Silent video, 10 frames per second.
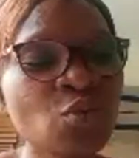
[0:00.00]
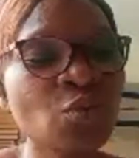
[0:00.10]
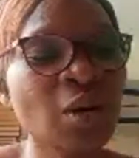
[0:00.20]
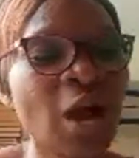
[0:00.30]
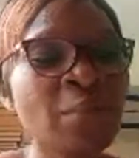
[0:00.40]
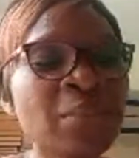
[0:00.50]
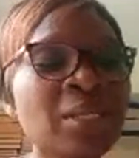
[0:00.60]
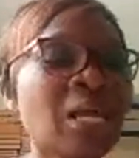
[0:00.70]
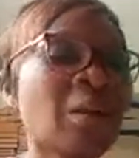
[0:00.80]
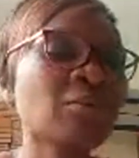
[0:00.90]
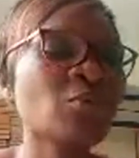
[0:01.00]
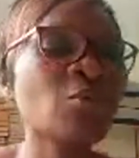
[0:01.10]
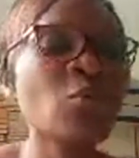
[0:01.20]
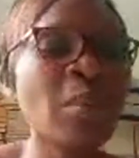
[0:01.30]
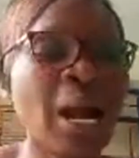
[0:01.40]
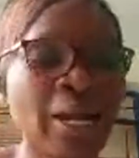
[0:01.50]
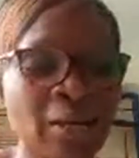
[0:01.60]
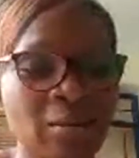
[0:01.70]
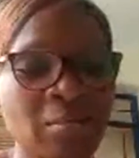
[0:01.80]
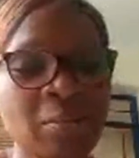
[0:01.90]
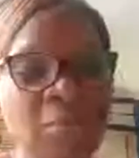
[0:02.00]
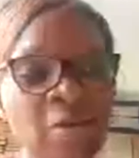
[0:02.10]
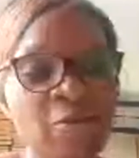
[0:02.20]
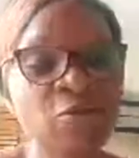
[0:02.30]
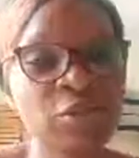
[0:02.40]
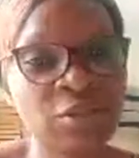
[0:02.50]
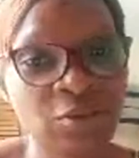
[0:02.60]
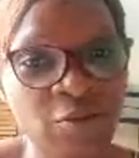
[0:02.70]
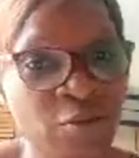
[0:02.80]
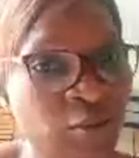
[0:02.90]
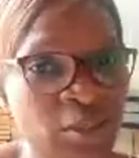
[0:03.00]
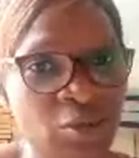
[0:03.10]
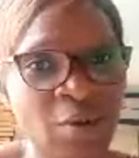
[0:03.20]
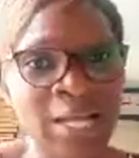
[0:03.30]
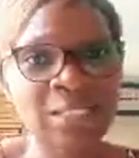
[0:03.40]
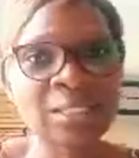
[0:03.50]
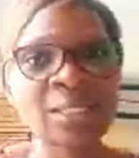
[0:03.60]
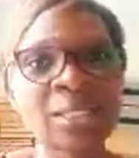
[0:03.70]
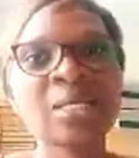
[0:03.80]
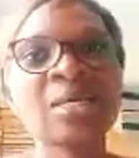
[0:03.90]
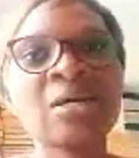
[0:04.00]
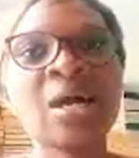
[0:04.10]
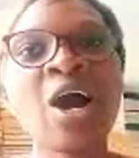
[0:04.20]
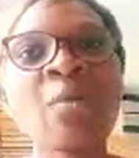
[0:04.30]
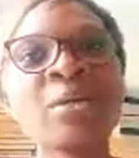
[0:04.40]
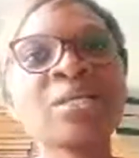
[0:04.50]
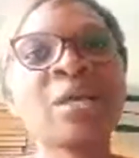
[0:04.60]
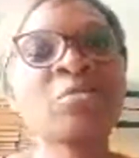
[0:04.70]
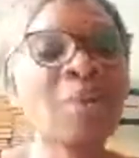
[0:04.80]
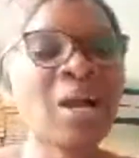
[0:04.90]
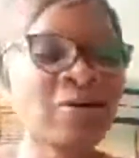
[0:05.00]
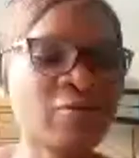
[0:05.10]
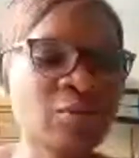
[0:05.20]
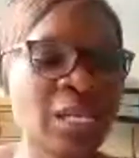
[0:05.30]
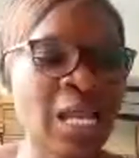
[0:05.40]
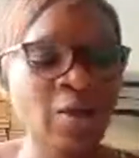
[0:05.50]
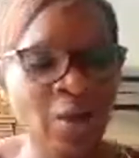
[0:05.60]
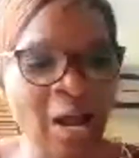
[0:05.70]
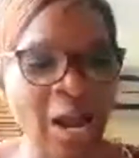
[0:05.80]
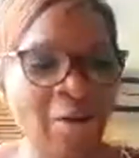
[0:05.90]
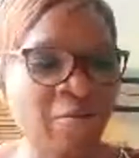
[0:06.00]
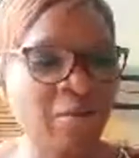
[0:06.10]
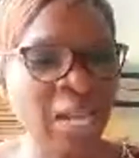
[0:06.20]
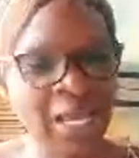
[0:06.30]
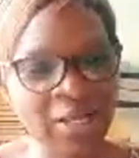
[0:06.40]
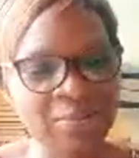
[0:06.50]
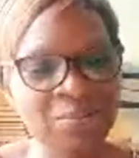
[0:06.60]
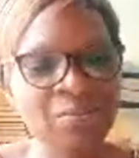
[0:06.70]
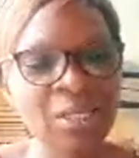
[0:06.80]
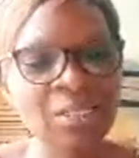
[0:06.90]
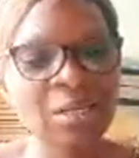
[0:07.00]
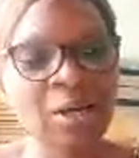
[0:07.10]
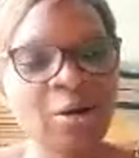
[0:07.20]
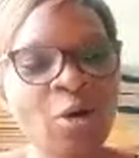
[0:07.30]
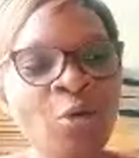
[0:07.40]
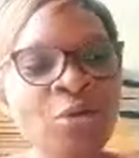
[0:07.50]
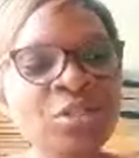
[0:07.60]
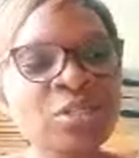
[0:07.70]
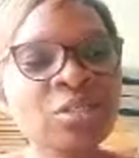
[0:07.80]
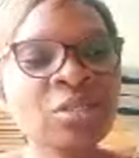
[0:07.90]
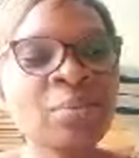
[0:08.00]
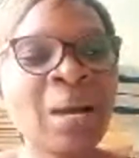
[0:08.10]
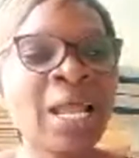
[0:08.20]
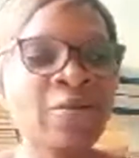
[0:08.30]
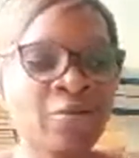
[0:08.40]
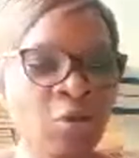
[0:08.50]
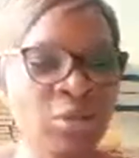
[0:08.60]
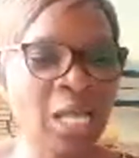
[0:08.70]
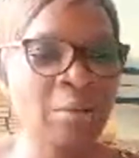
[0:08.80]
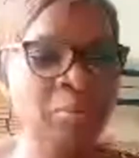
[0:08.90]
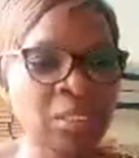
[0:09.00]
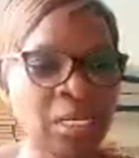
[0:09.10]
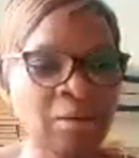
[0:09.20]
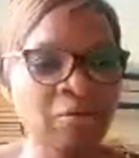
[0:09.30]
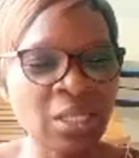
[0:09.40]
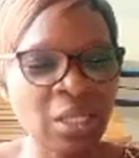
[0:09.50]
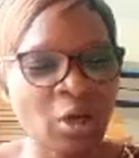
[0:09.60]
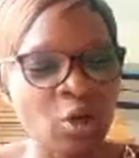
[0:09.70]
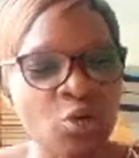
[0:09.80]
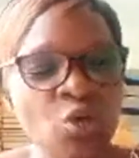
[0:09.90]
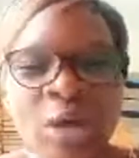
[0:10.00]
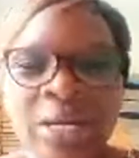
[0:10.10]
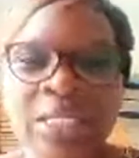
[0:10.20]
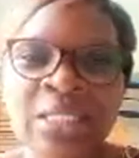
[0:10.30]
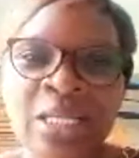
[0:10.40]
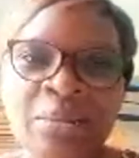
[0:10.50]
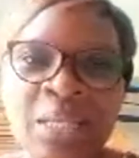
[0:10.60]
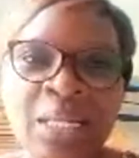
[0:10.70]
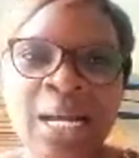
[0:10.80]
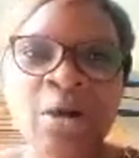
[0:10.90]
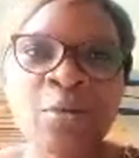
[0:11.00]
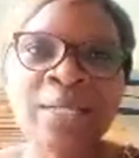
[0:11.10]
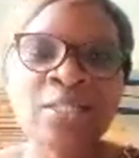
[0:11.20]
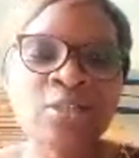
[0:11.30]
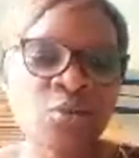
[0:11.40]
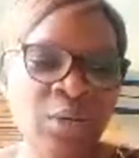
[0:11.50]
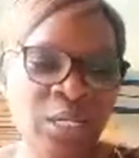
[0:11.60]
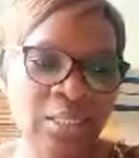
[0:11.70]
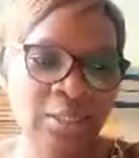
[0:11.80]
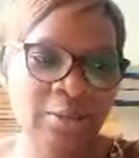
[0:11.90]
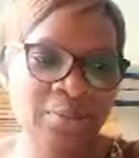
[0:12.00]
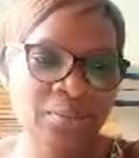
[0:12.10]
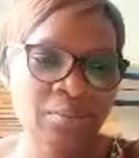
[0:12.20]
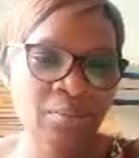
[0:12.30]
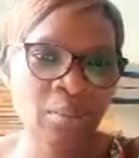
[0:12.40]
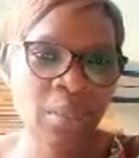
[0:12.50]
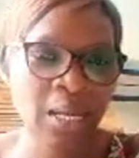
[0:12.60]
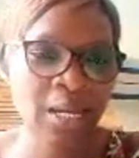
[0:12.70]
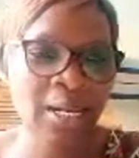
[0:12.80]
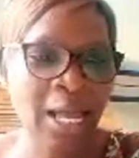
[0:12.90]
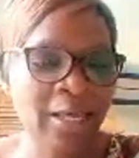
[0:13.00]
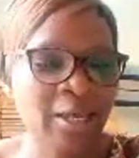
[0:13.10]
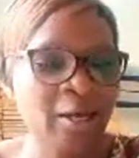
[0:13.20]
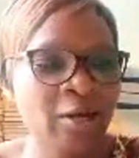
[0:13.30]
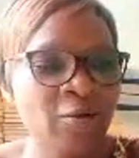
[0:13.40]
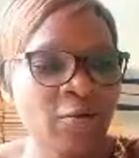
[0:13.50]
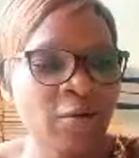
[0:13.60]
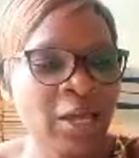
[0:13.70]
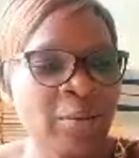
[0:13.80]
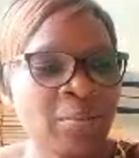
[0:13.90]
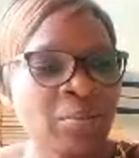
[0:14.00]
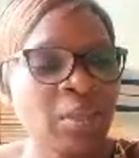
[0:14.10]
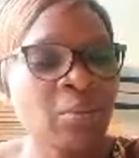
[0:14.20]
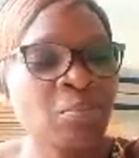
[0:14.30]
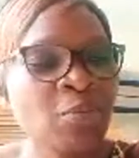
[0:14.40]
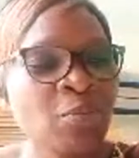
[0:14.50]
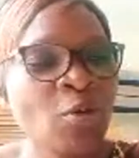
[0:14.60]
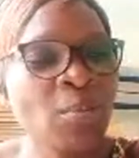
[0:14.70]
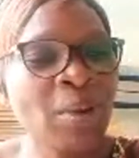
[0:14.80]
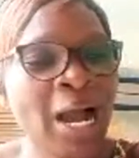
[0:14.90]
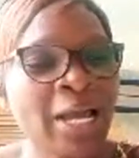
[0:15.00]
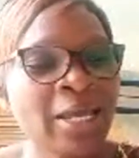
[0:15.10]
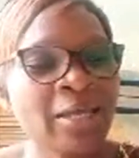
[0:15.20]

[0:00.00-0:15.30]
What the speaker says: how many types people buy maybe a fruits, right? How many types people buy fruits, and I have like oranges, they buy like 4 times and everything. You know, and this same thing I can write it in words like people buy